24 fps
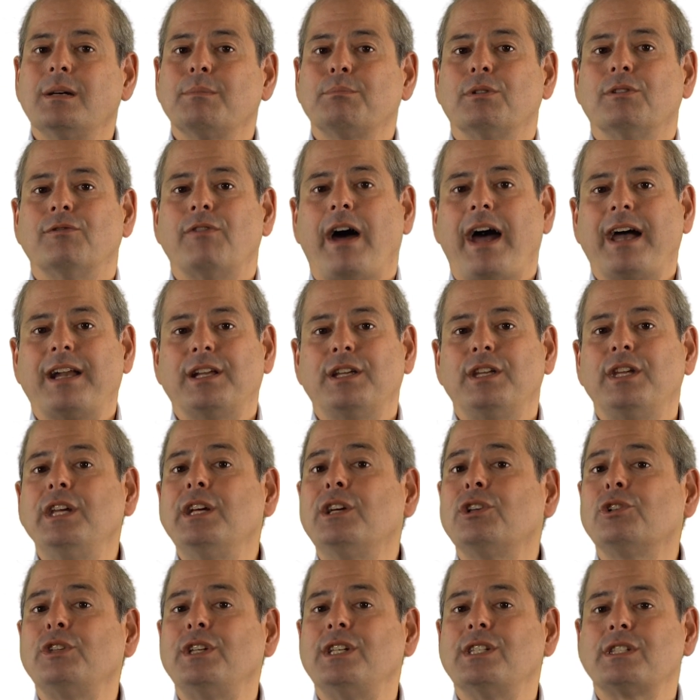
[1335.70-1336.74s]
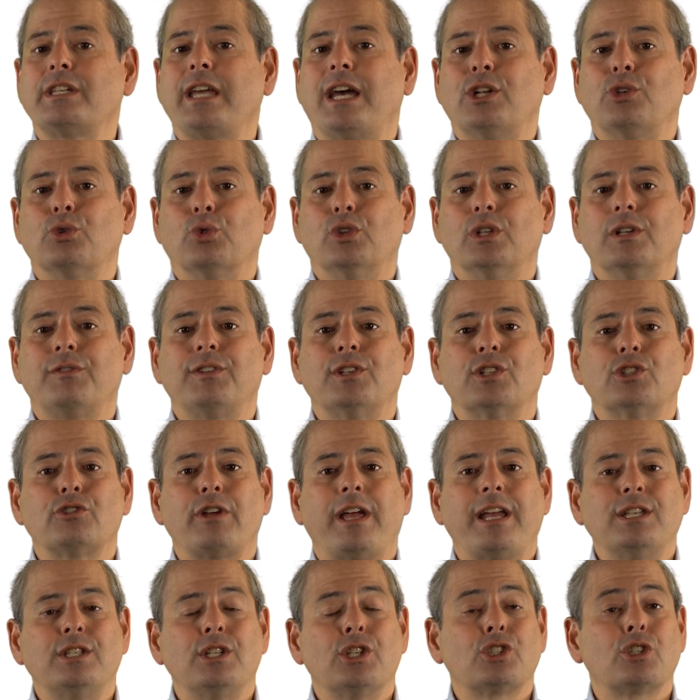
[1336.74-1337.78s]
provide a yearly schedule if your
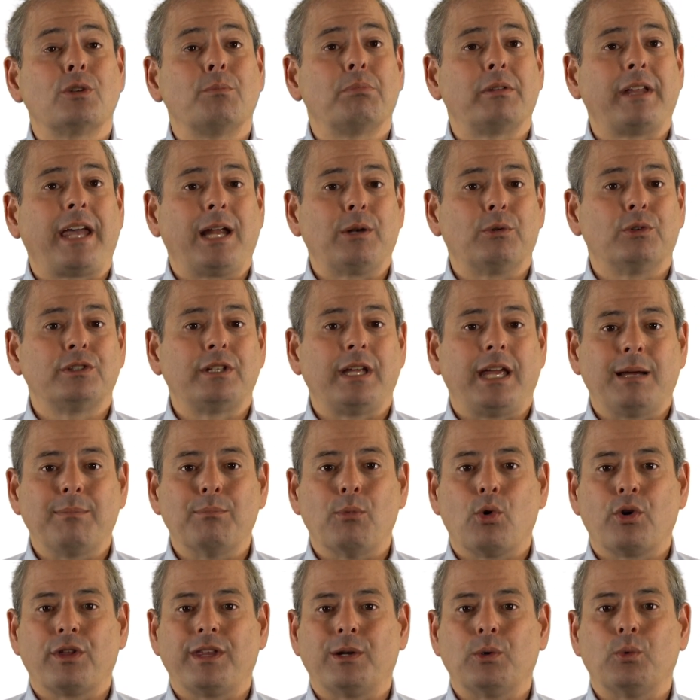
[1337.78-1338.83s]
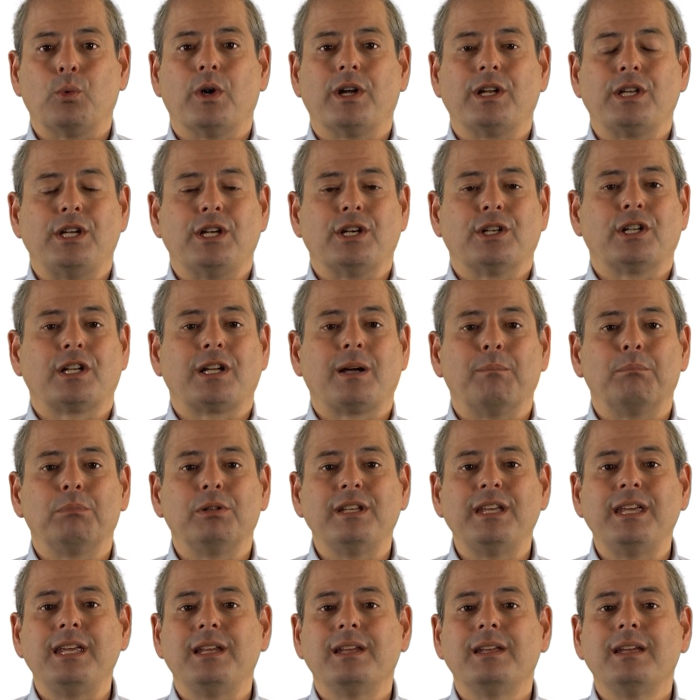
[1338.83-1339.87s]
transition plan will take more than 1 year to
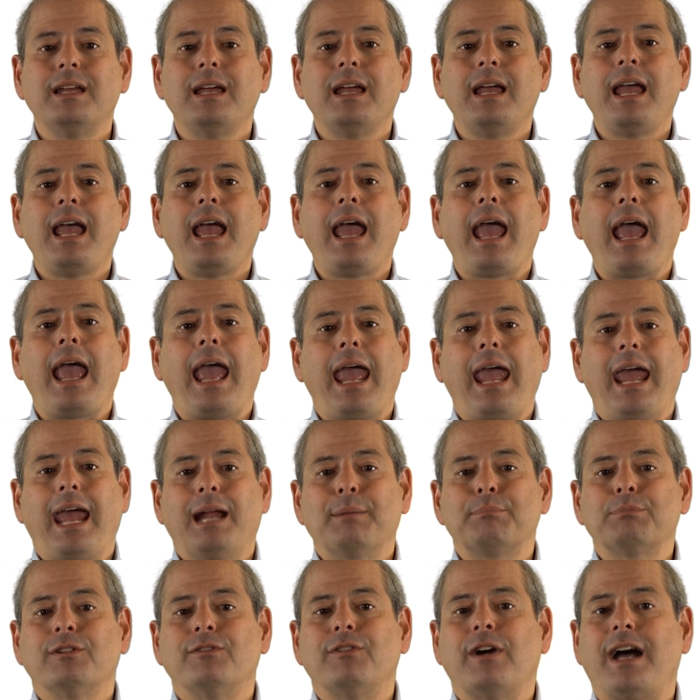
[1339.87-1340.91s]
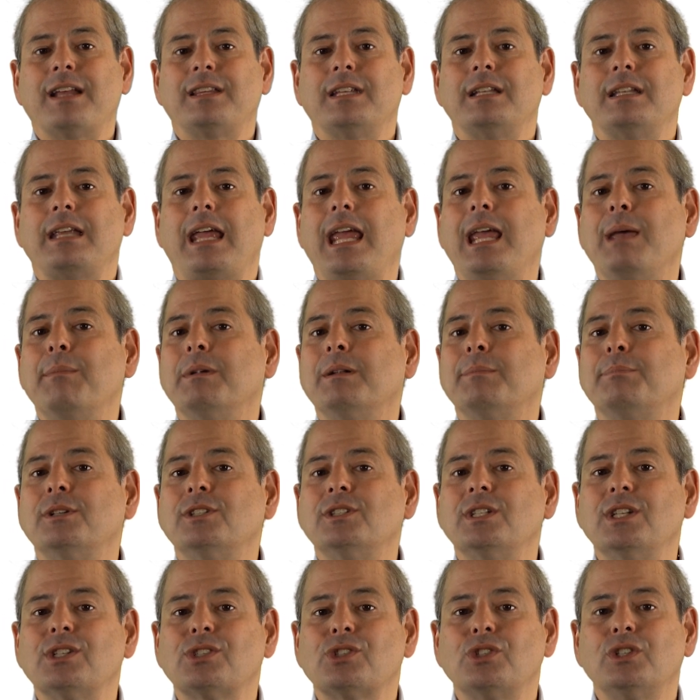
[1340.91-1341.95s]
complete, and provide the name and
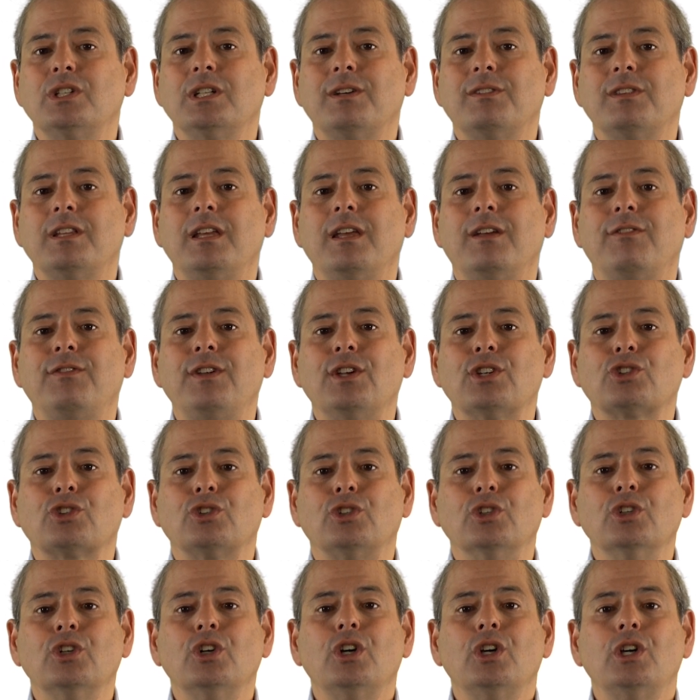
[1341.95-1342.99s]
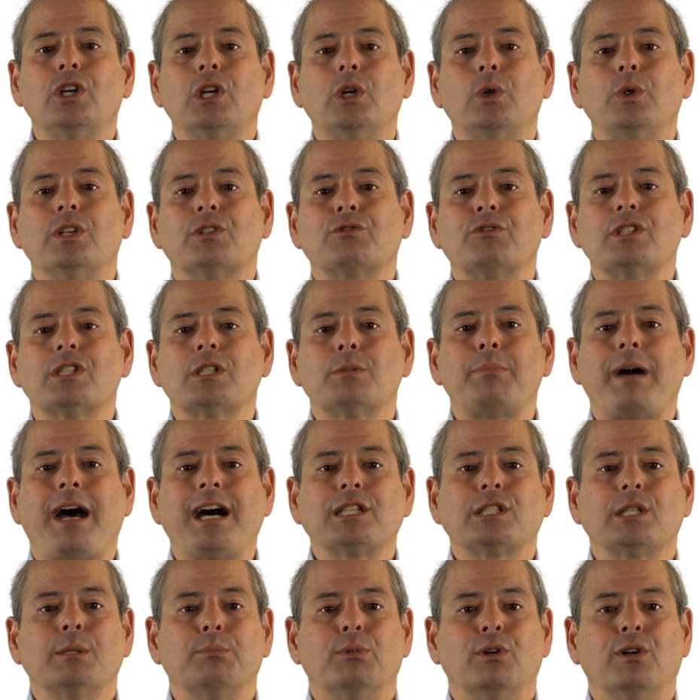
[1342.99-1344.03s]
position of the official who is
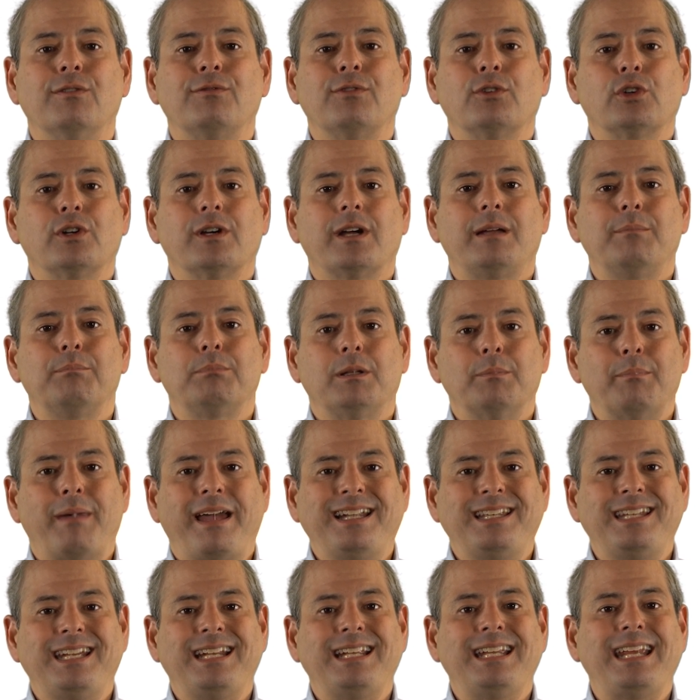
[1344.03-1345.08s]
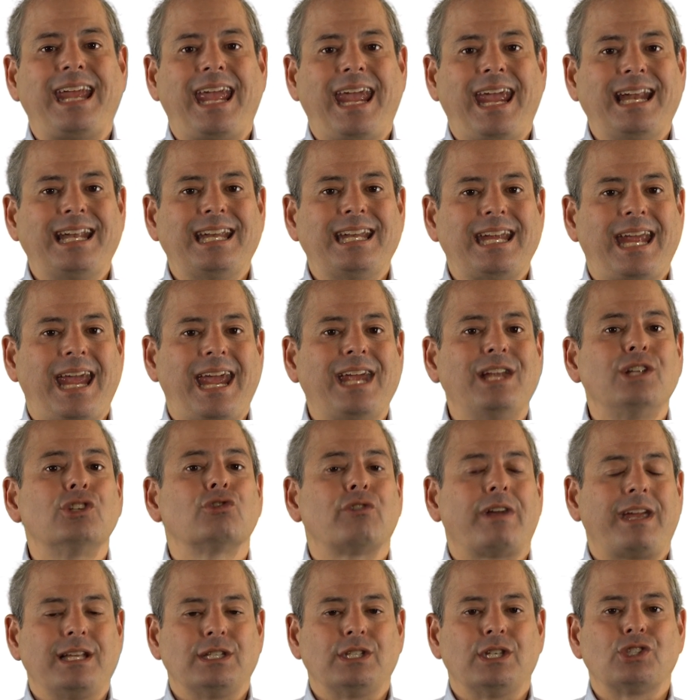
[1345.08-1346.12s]
responsible for implementing the ADA
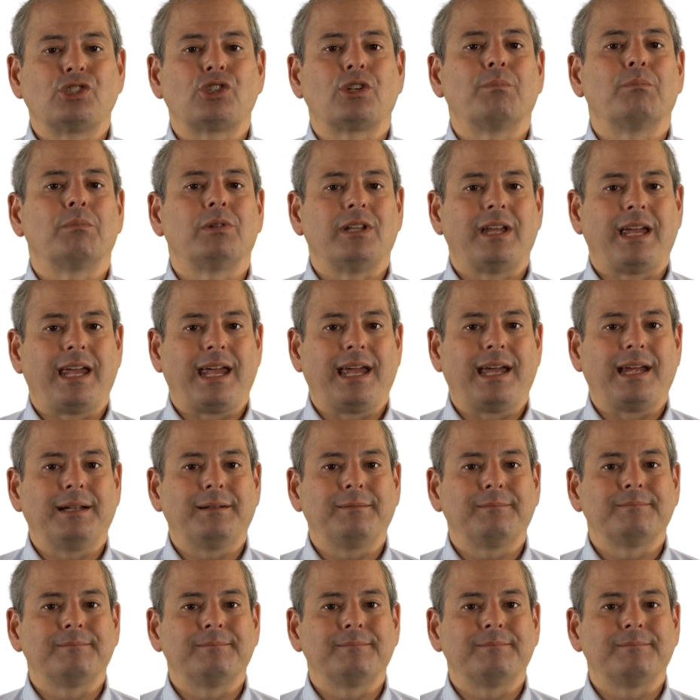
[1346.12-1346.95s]
transition plan.